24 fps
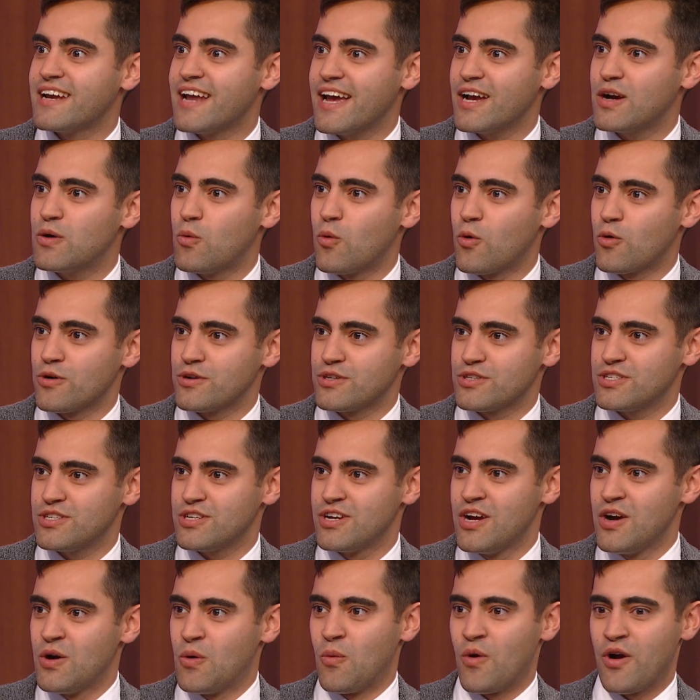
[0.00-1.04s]
and egg wars,
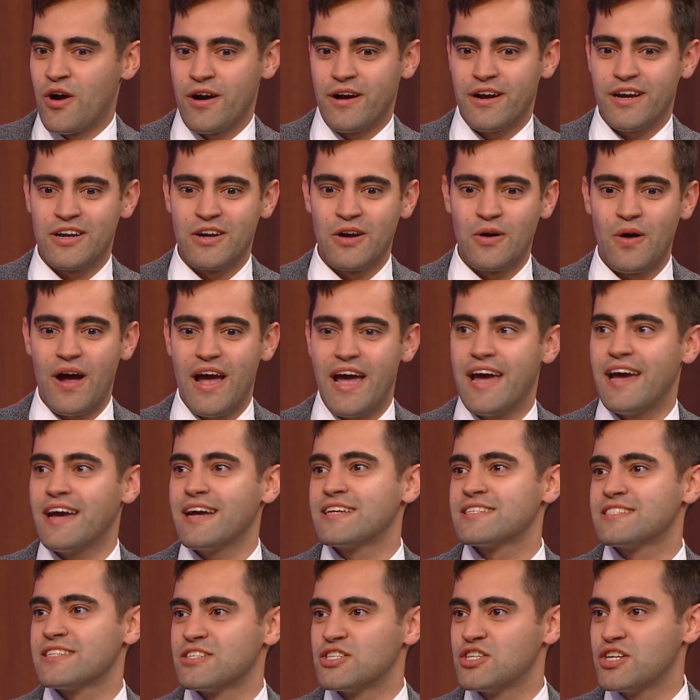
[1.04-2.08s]
where, you know,
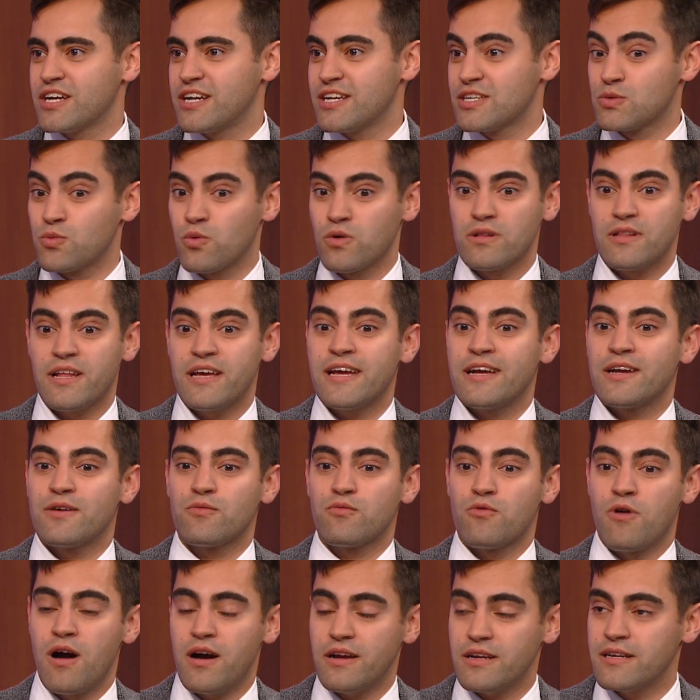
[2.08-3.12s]
eggs and chickens were laying
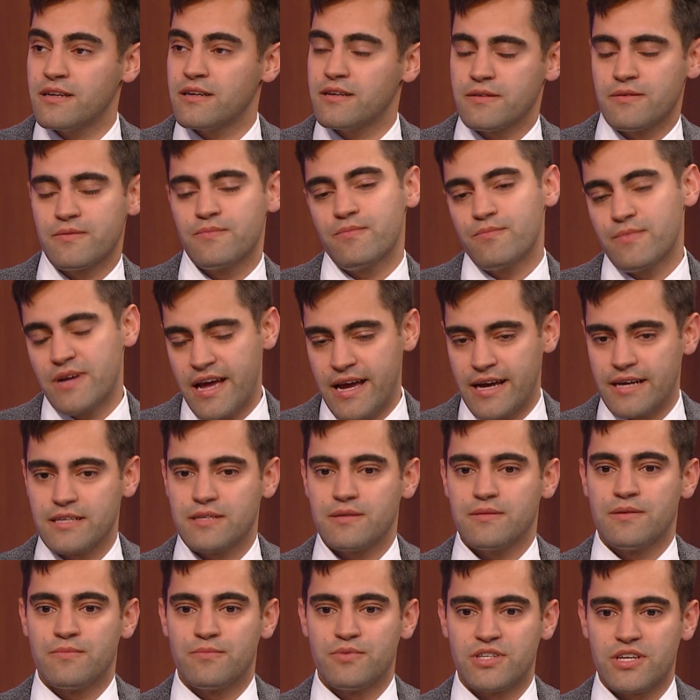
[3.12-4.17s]
rotten,
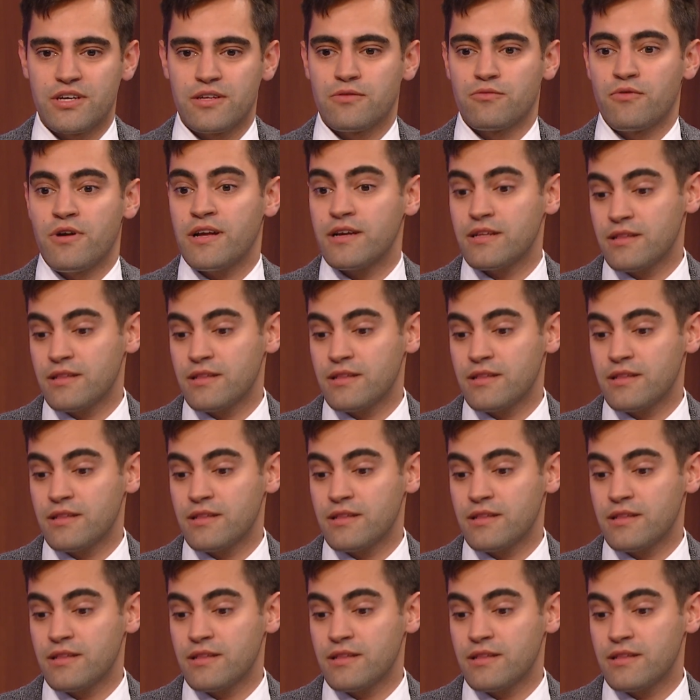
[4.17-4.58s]
eggs in particular,